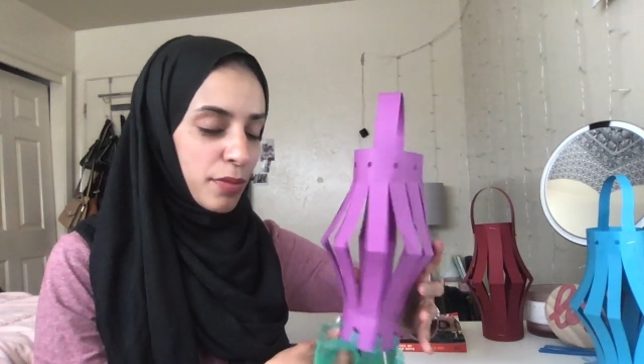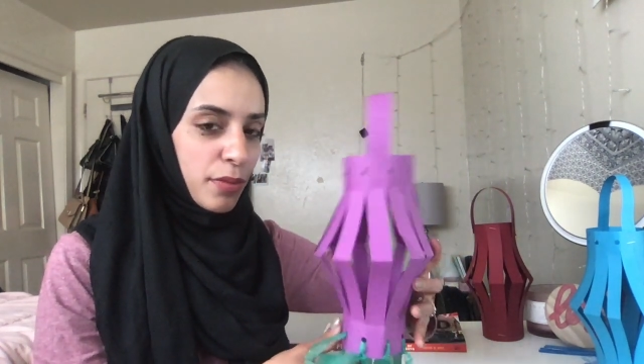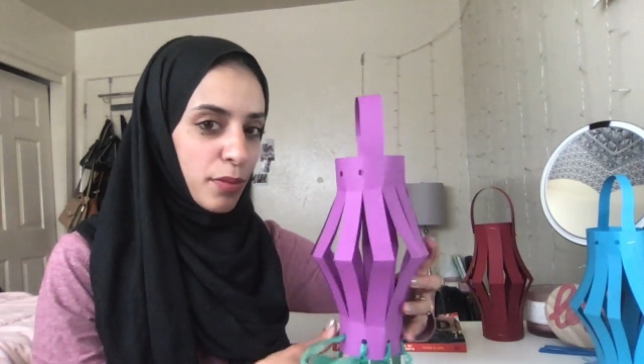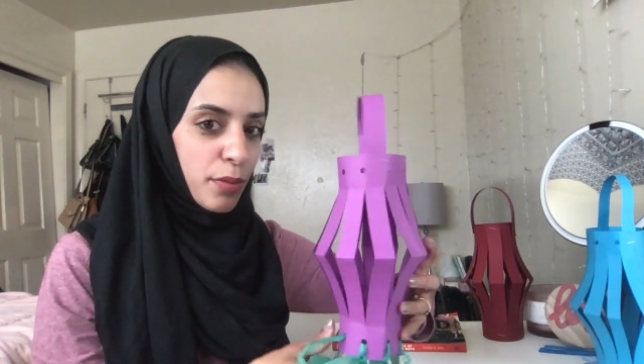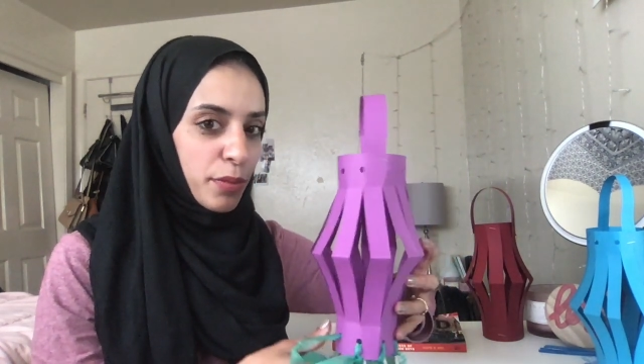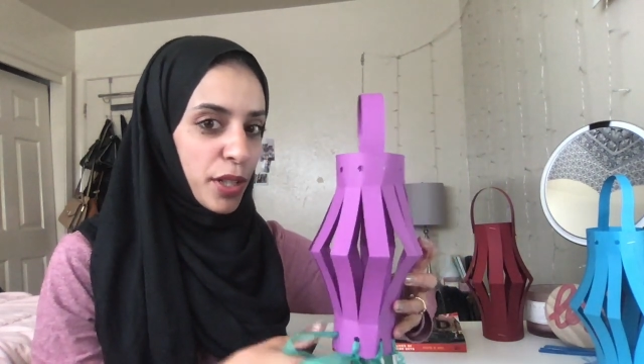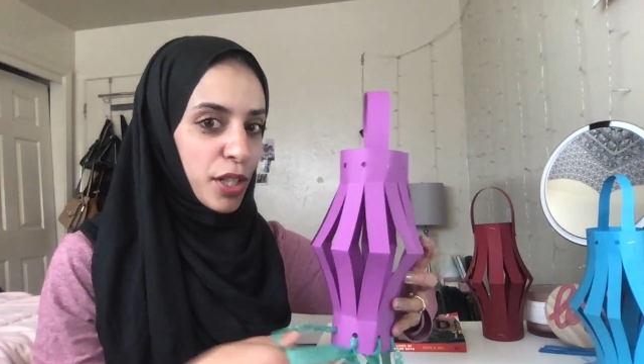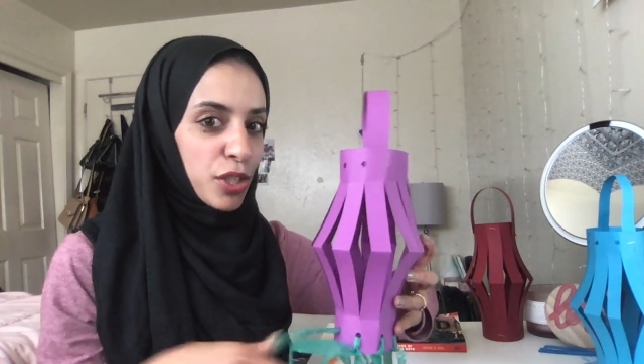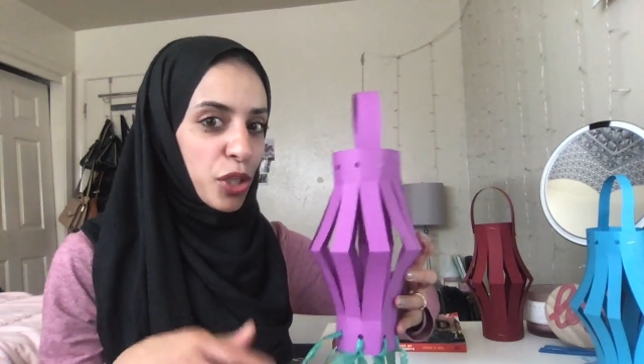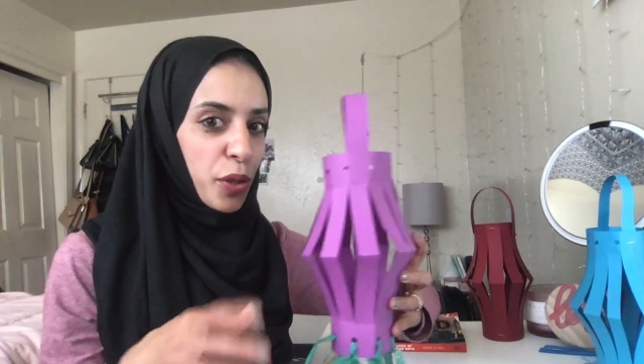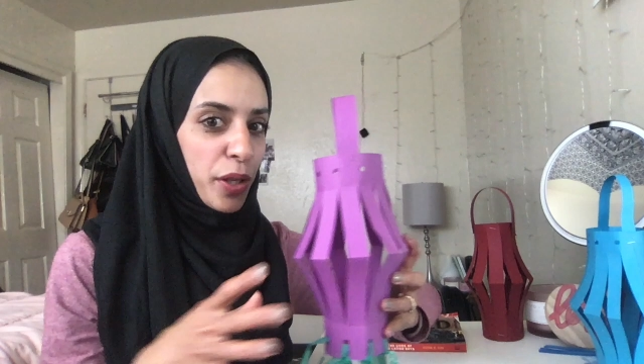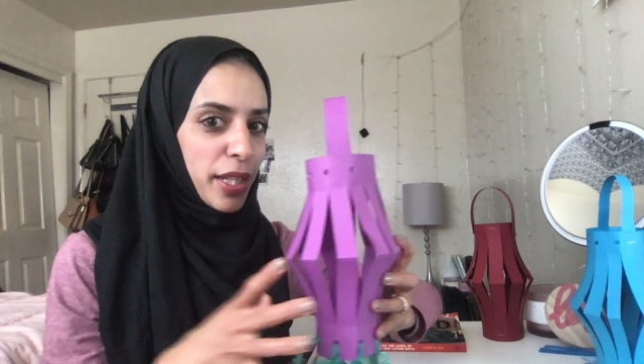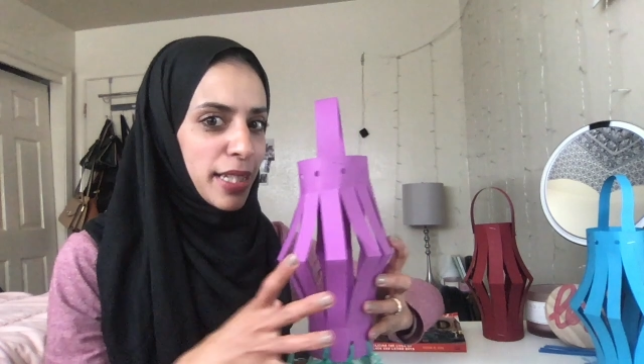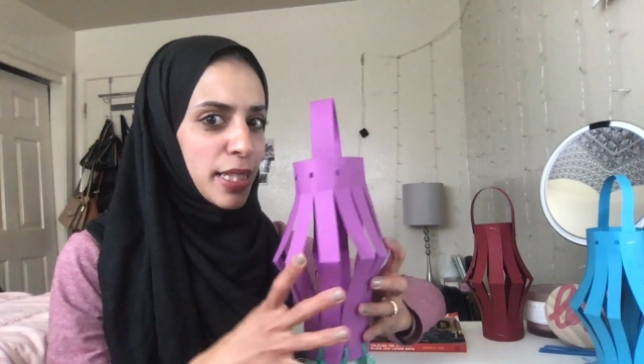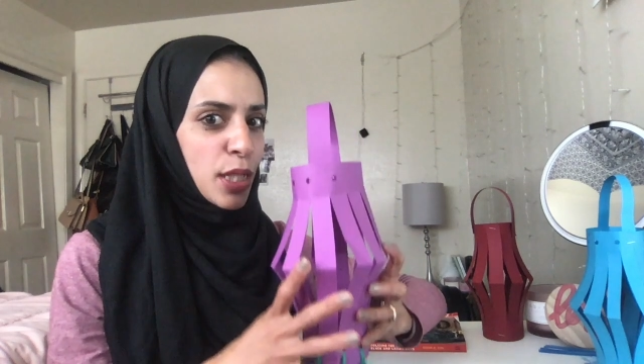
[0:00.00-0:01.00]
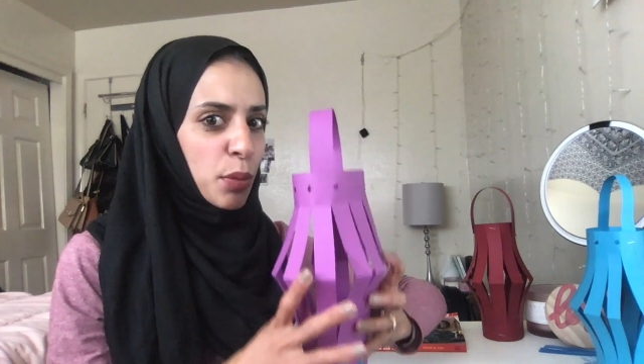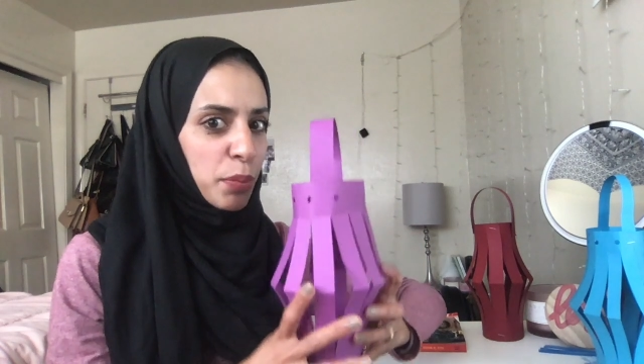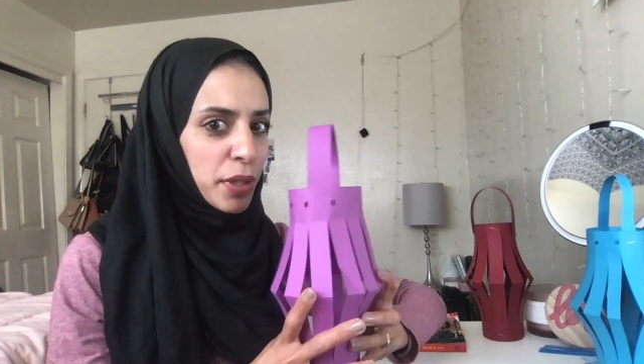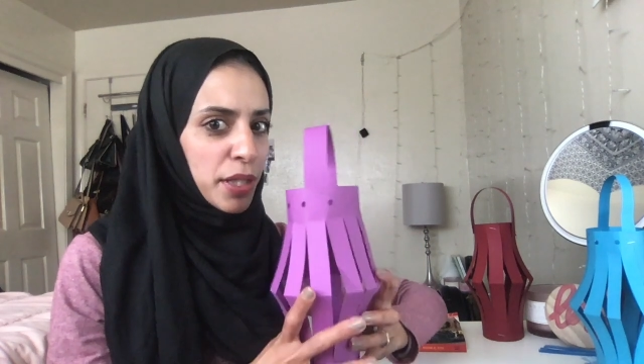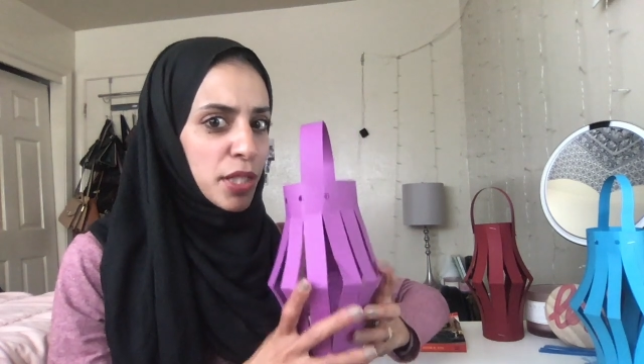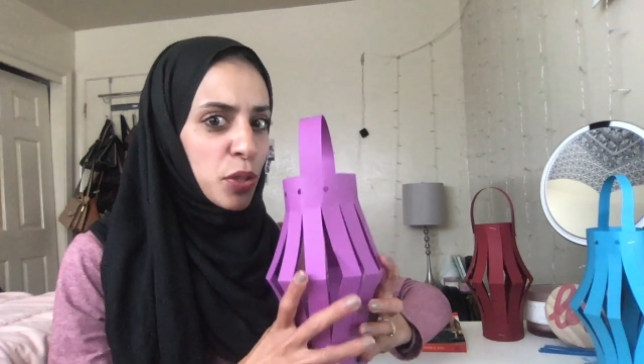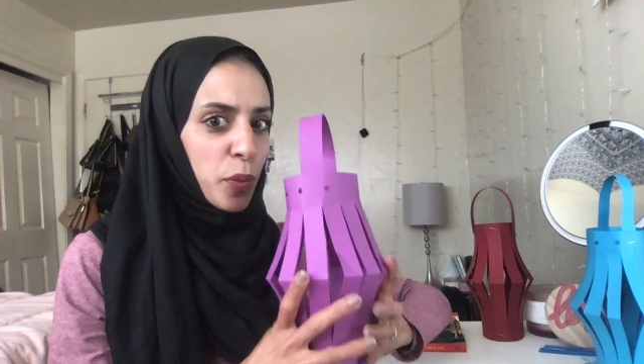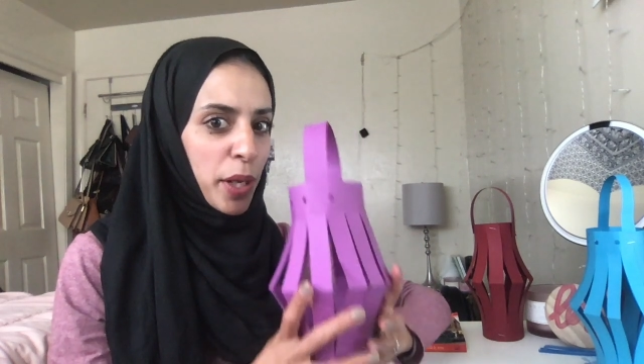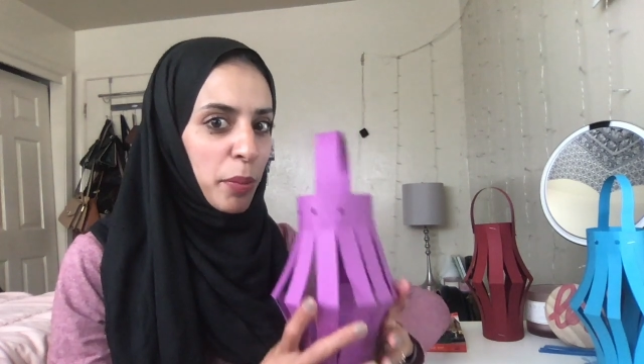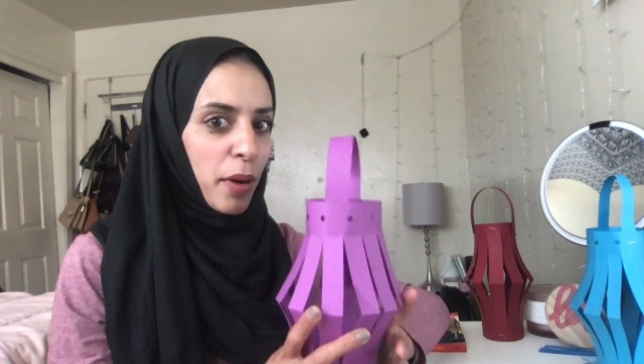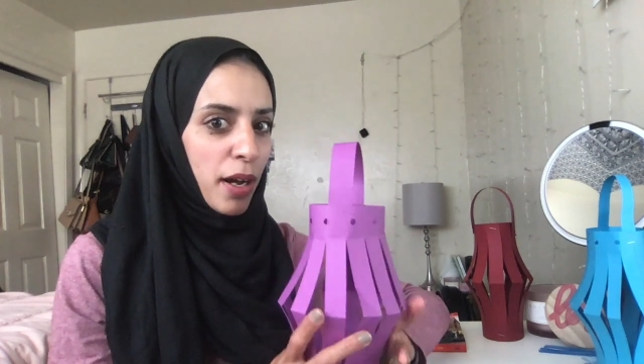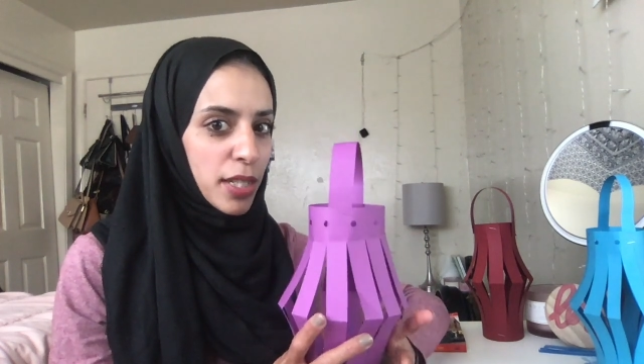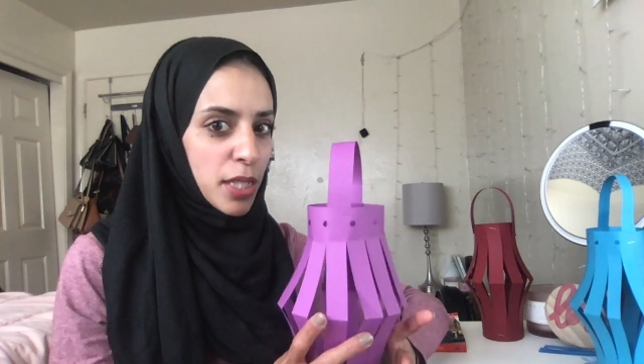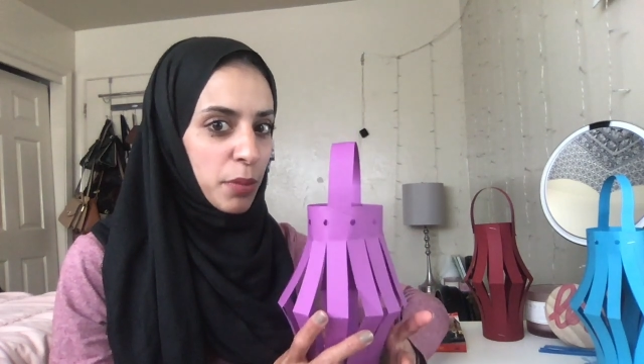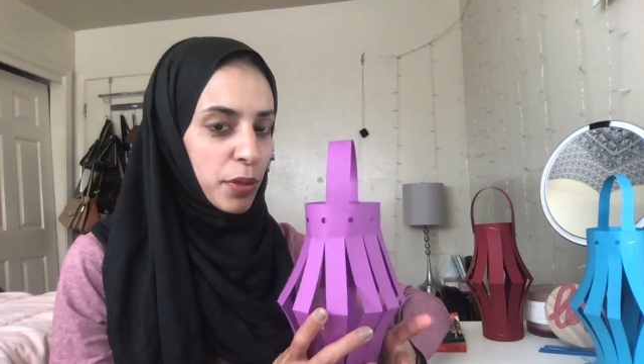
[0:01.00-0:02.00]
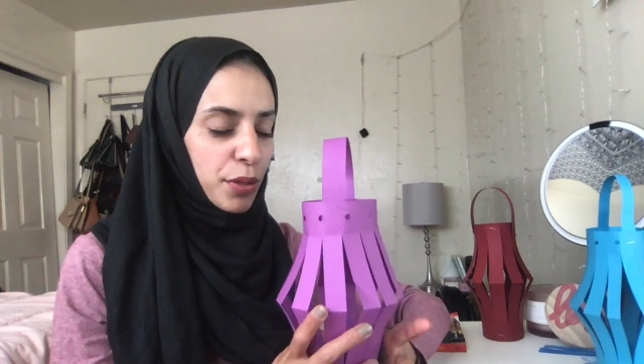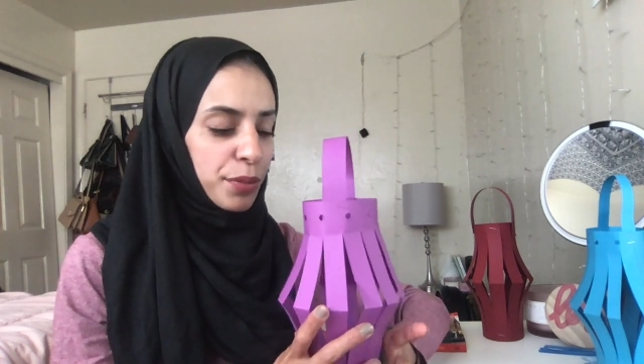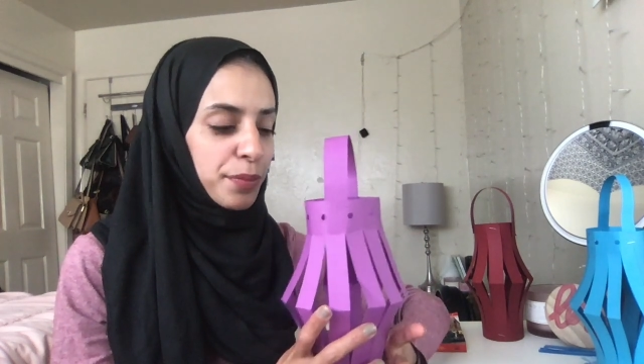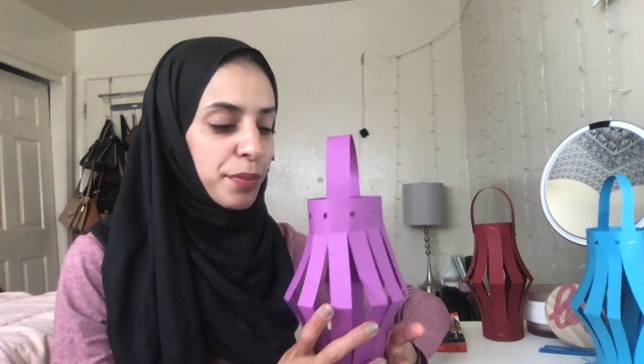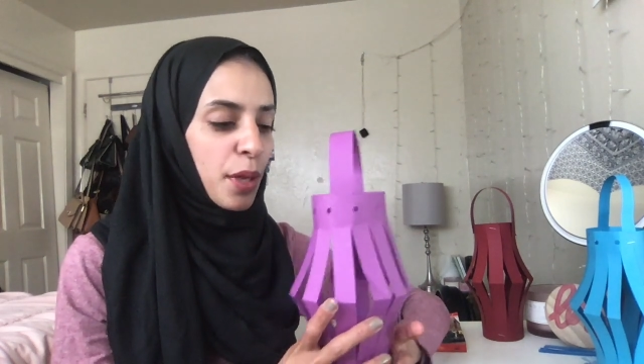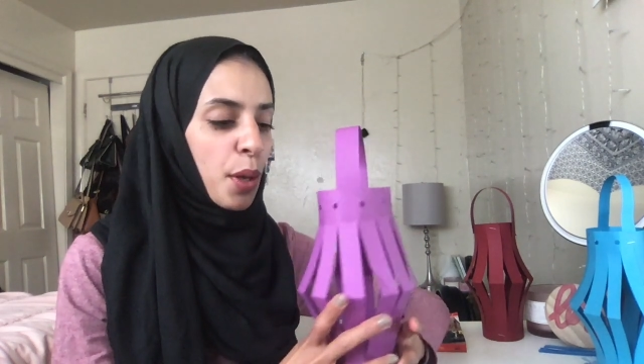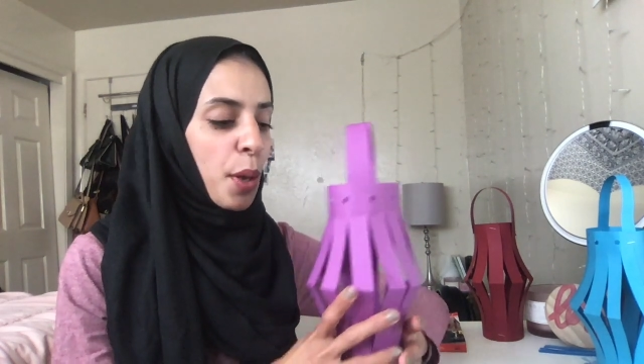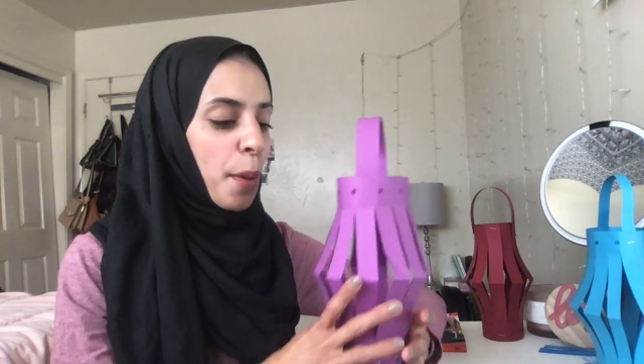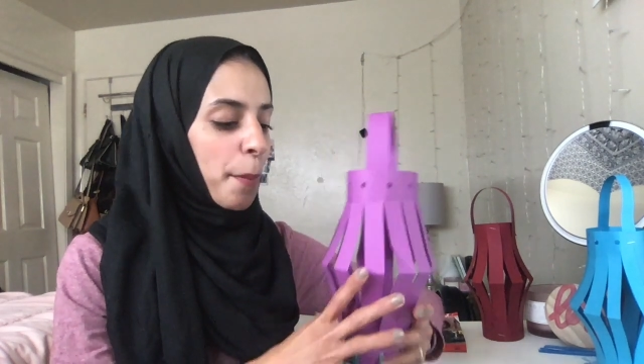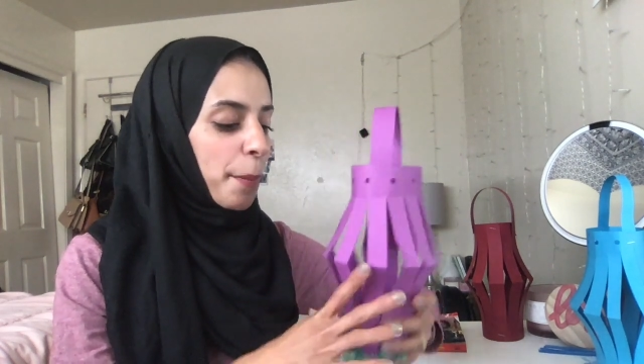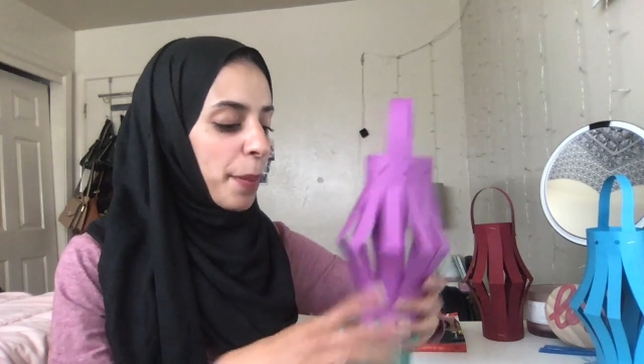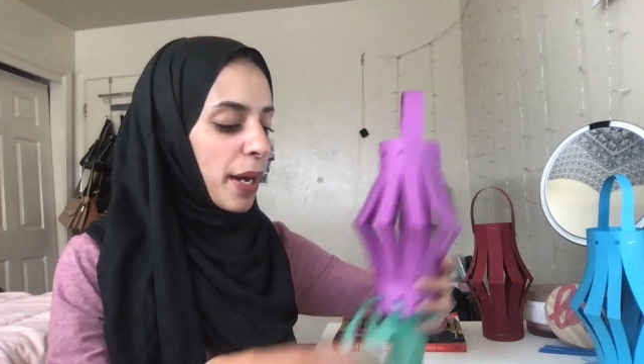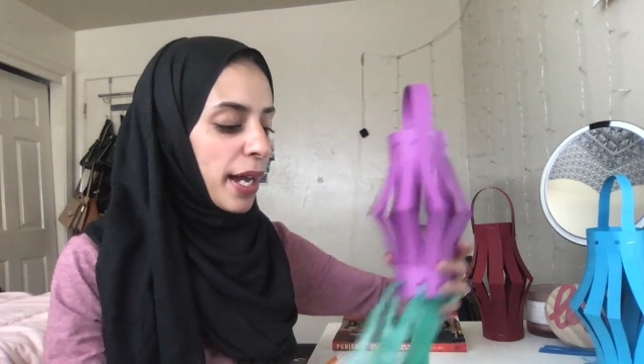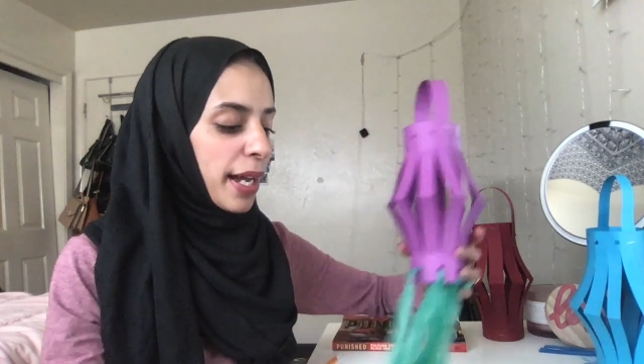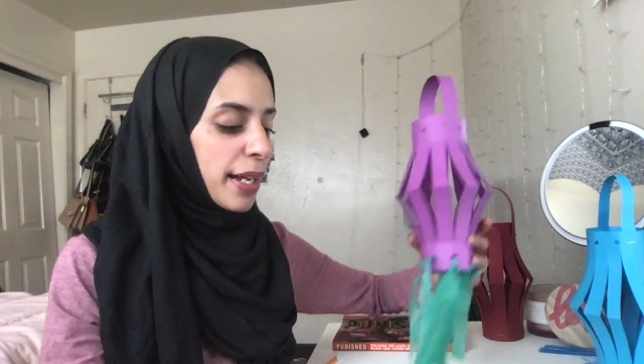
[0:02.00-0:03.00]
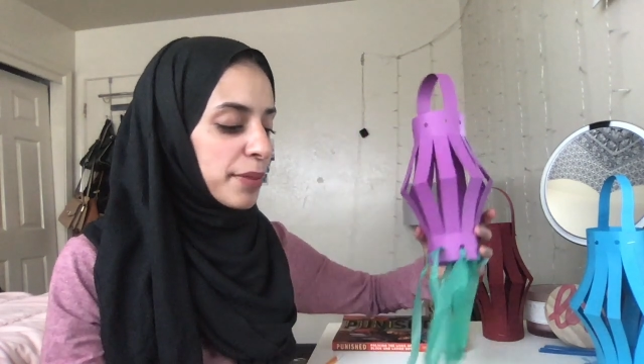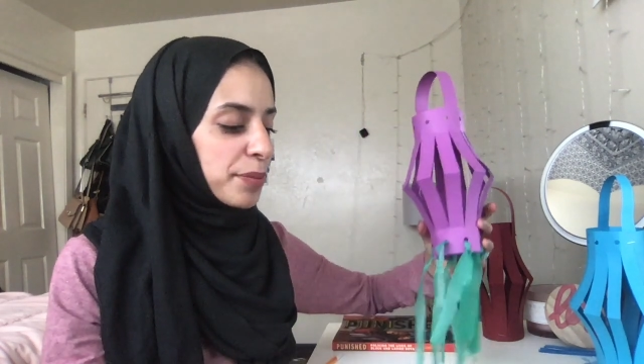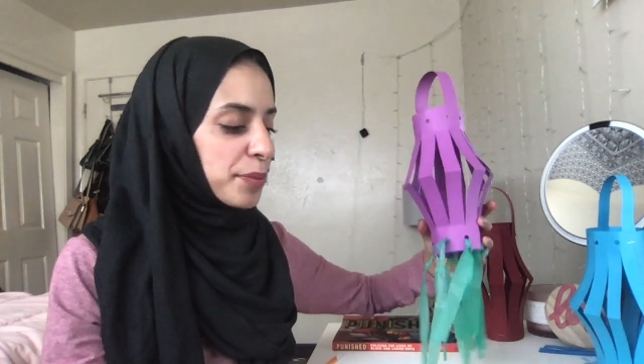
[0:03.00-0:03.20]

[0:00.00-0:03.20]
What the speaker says: I'm going to show you the simplest way possible, but